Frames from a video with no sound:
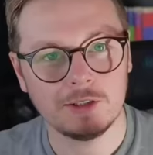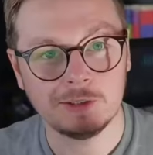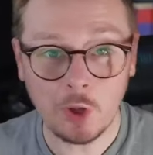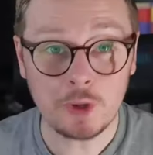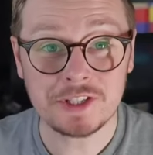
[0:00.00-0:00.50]

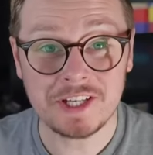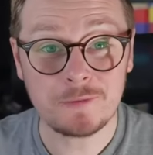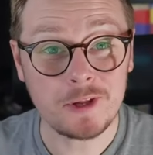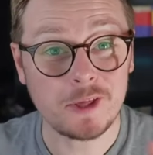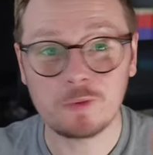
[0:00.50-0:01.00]
Lost is
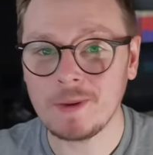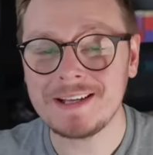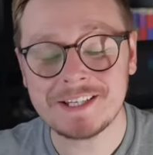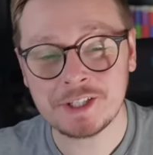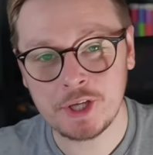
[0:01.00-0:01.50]
one of the
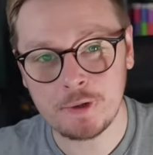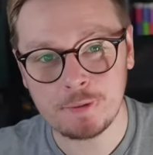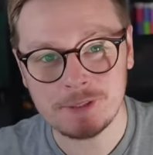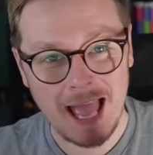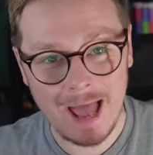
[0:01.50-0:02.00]
greatest
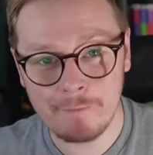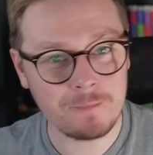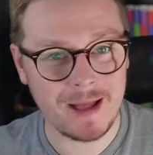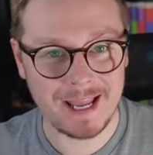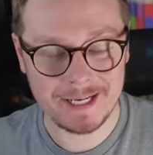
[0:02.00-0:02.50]
shows ever
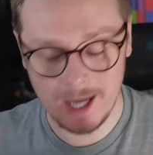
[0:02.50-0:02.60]
made.